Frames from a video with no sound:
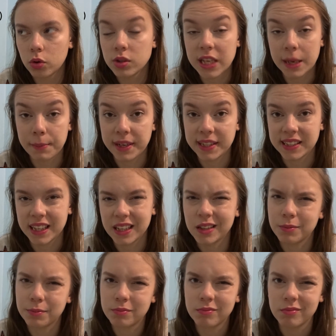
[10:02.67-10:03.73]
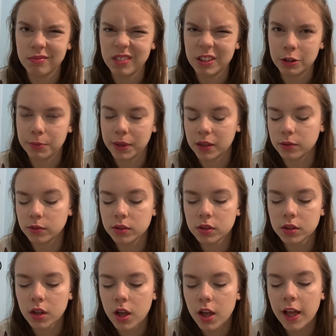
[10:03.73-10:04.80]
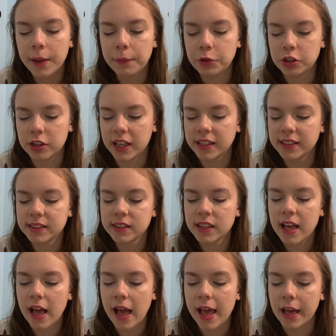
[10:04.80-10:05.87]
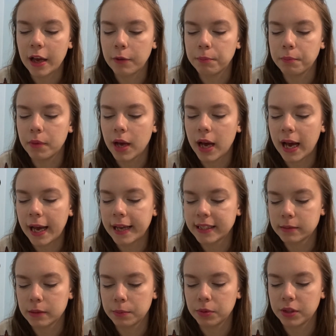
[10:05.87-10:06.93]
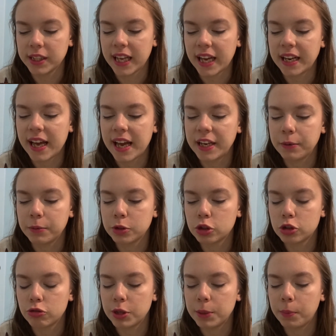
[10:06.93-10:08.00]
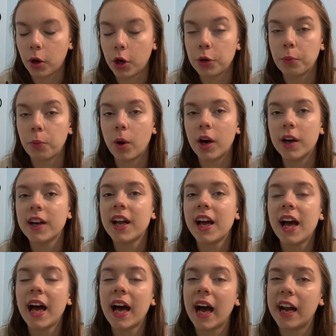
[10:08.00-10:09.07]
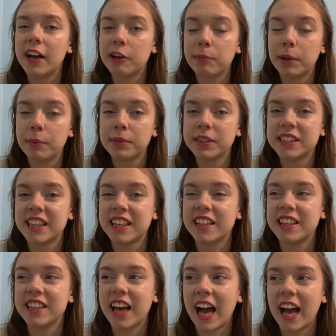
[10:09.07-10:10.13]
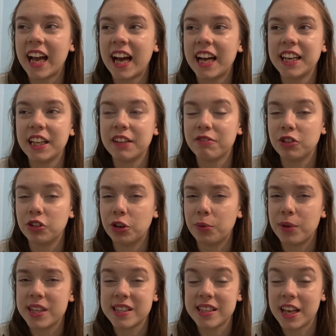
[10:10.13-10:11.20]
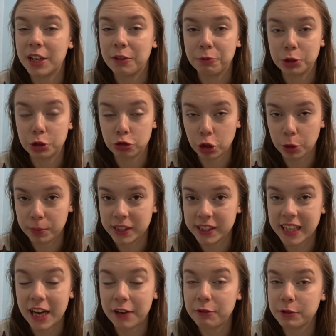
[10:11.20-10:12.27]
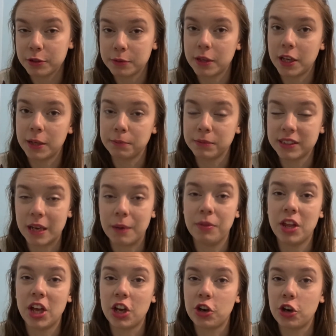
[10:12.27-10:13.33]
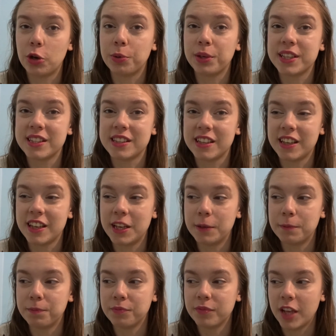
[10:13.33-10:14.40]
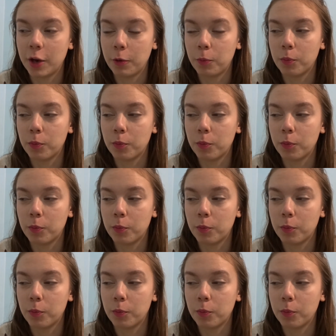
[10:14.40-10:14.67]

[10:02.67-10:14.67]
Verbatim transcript: 10 minutes later, thereabouts, just less, um, I tested my blood again and it was 3.1 and I remember saying that I hadn't even noticed that it was dropping down. It was um, Sam that had noticed that um, it